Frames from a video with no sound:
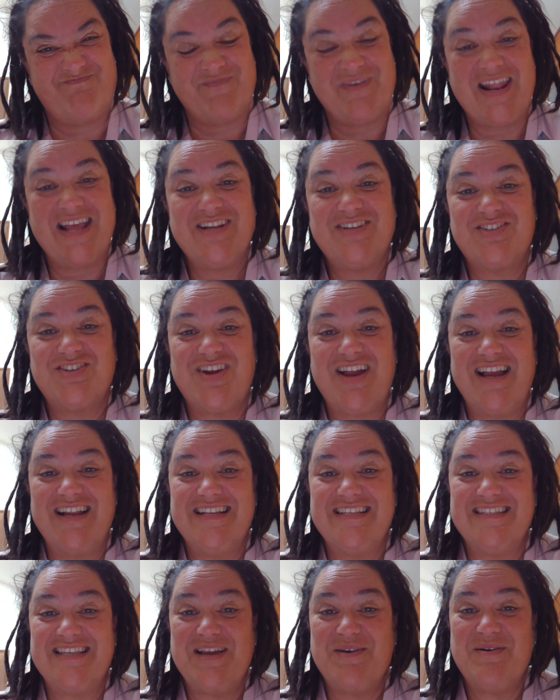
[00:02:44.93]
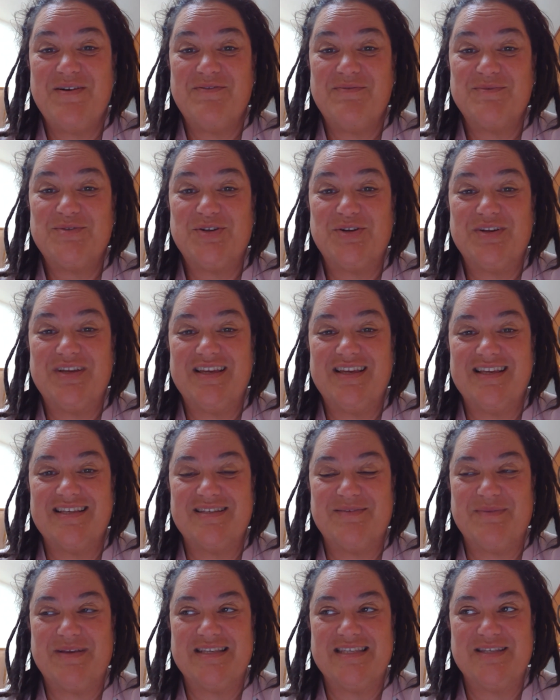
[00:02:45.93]
but I try to stay away from turkey because
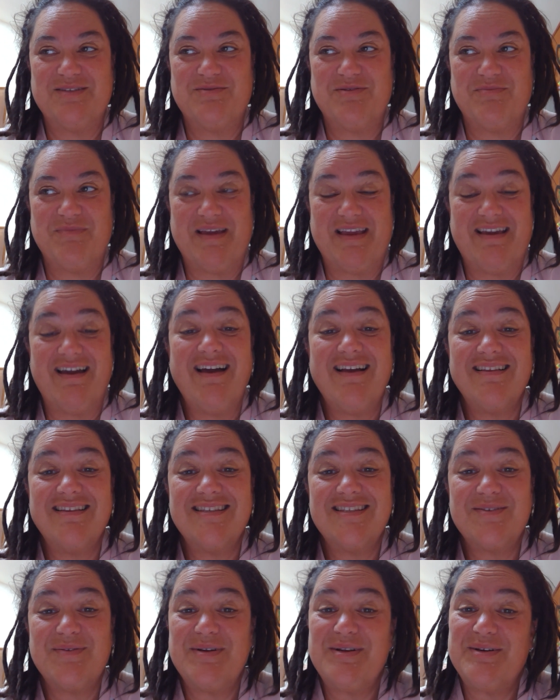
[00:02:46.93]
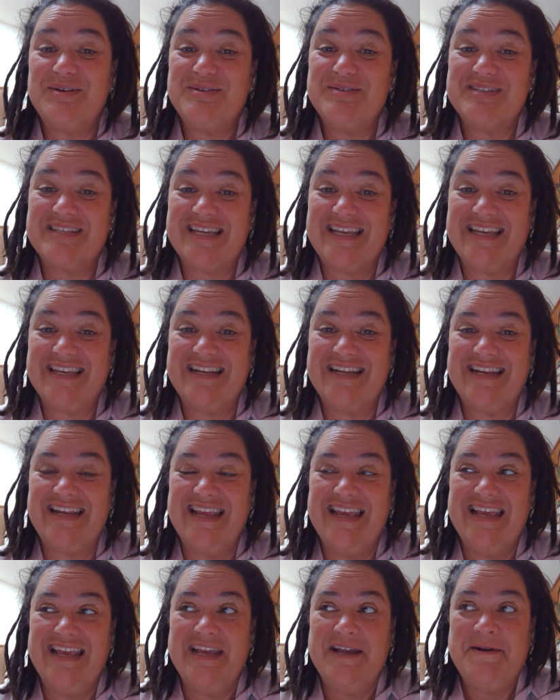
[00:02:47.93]
it messes with my gut, so I don't usually eat it.
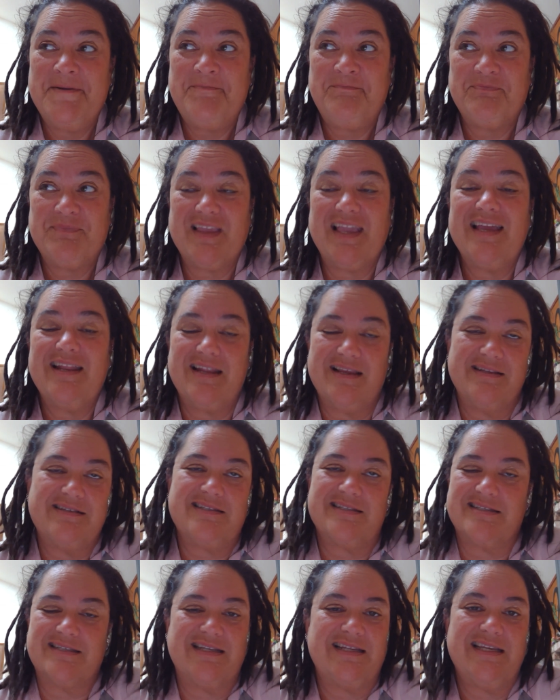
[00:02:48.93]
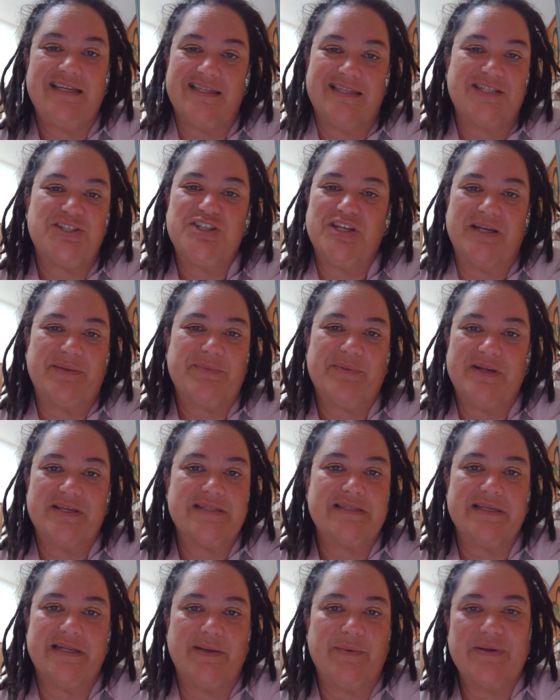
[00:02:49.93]
And I'm just going to eat the chicken
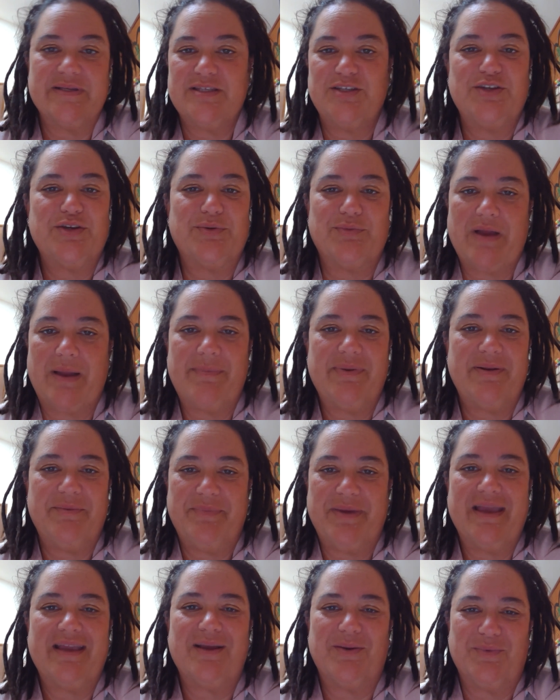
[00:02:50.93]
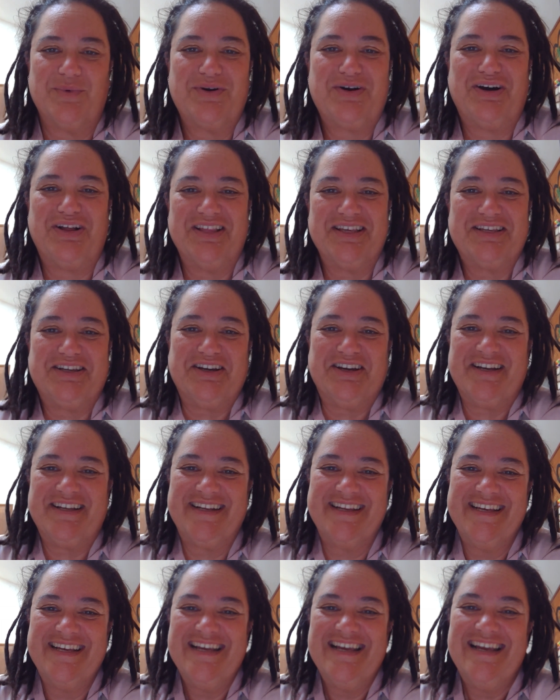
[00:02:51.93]
breasts anyways. You can wrap it in bacon. We'll call it
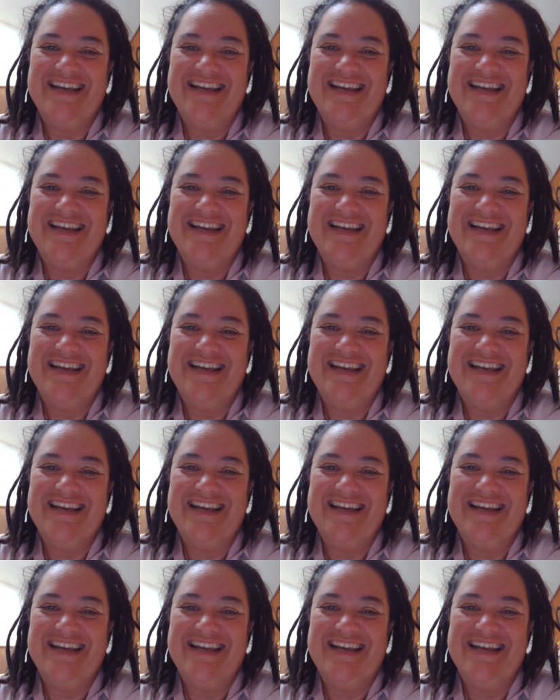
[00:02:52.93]
good.